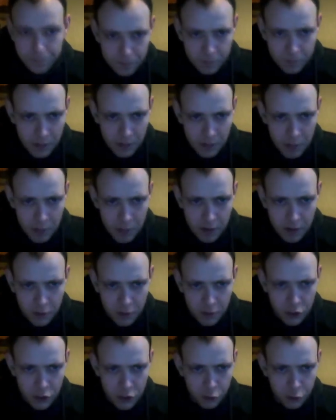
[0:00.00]
I'm a bit of
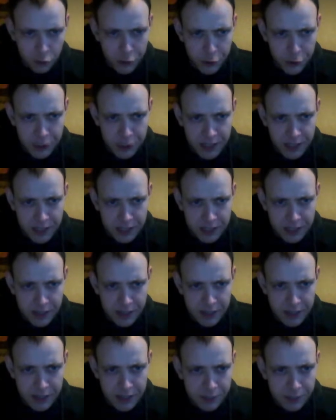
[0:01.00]
a Scrooge these
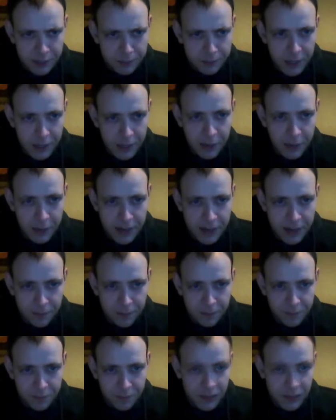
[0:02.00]
days. Anyway,
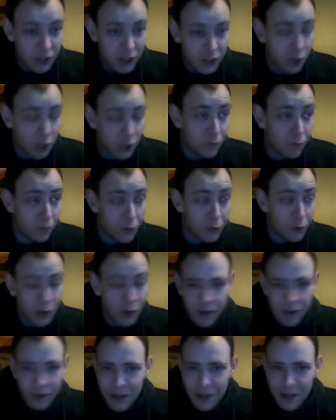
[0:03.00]
still enjoy the food
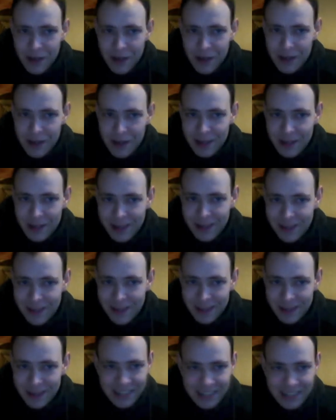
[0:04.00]
though.
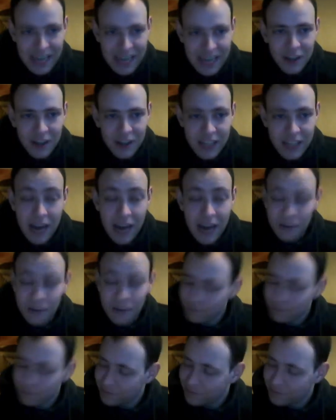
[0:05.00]
10 at 10.
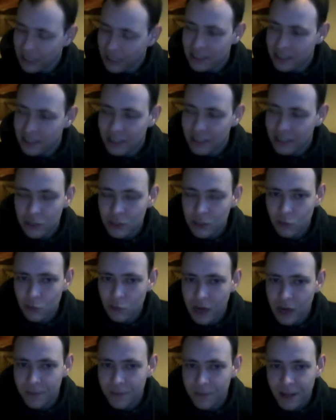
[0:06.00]
Yes, that's
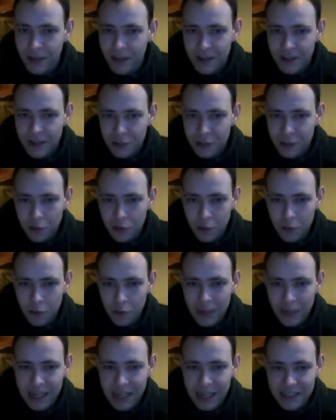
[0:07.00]
right. That's where we're
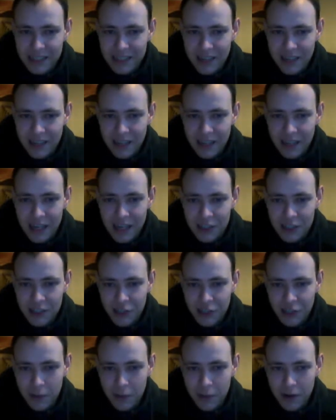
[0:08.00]
beginning today, ladies and
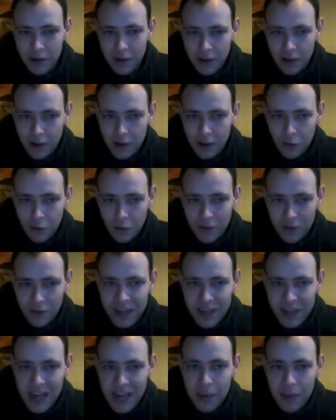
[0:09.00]
gentlemen, with the
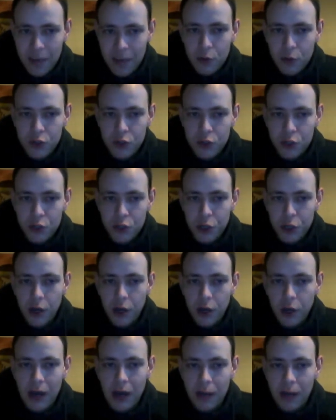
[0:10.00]
debut
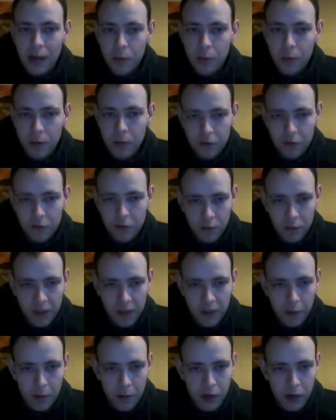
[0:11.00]
studio album from the
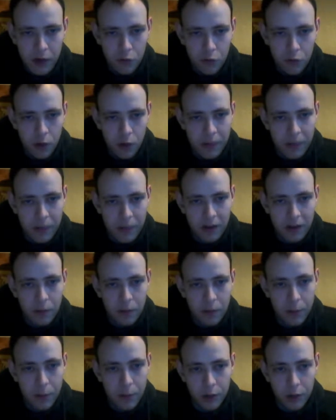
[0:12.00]
American rock band
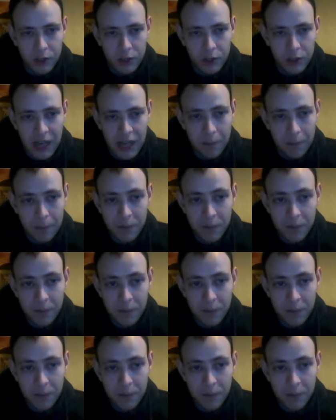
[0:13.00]
Pearl Jam.